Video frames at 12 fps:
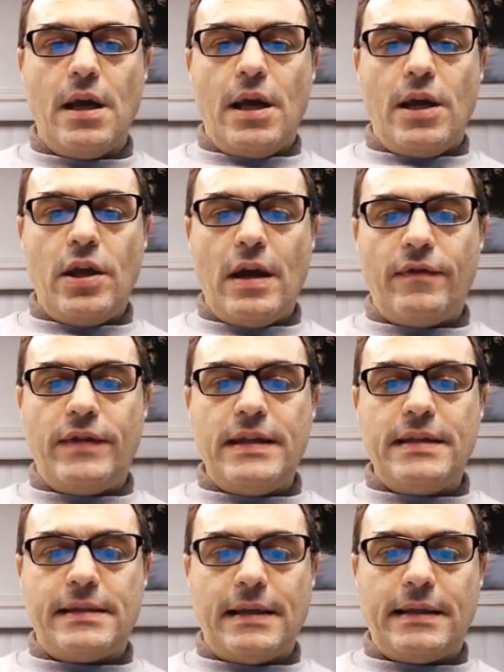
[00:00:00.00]
you have
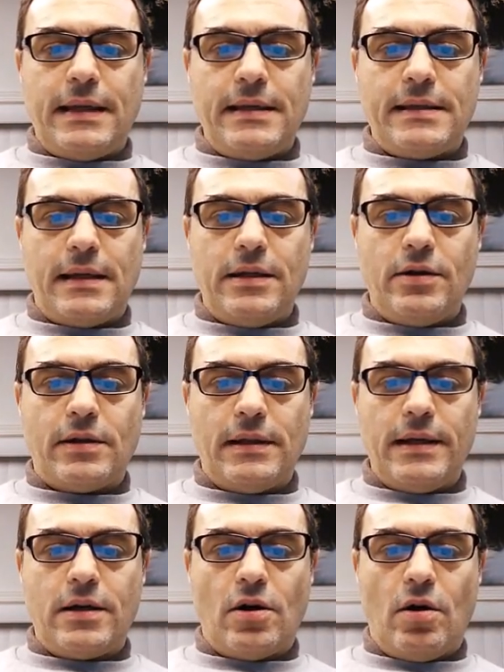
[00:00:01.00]
these settings, and you click
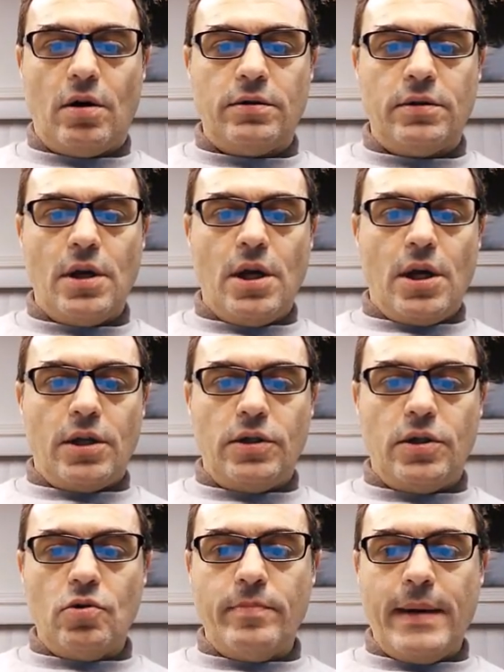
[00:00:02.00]
on
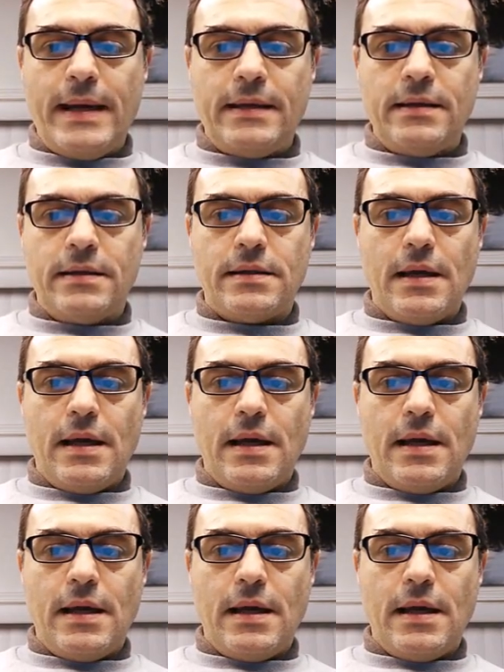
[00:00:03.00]
domains,